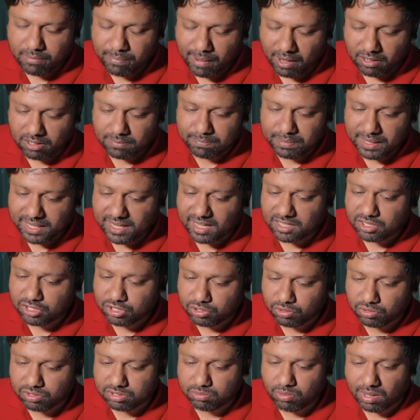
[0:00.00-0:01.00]
power to pick and
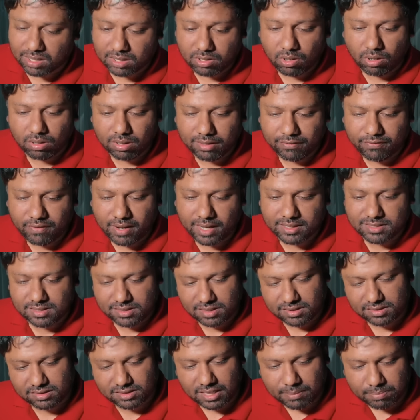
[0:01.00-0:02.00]
choose what qualifies as
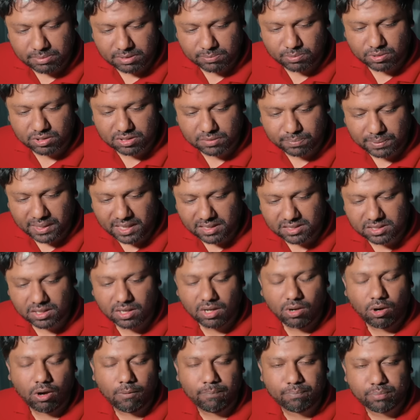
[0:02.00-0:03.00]
acceptable speech
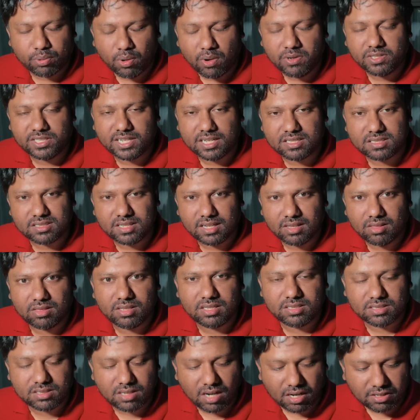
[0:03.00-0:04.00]
or protest in
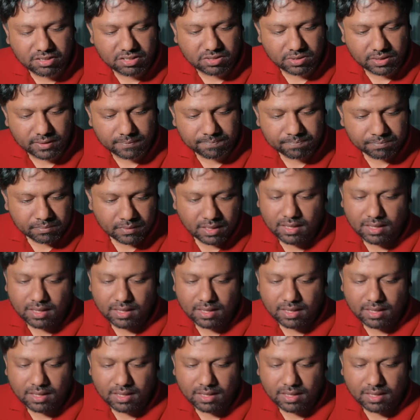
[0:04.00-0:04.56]
this country.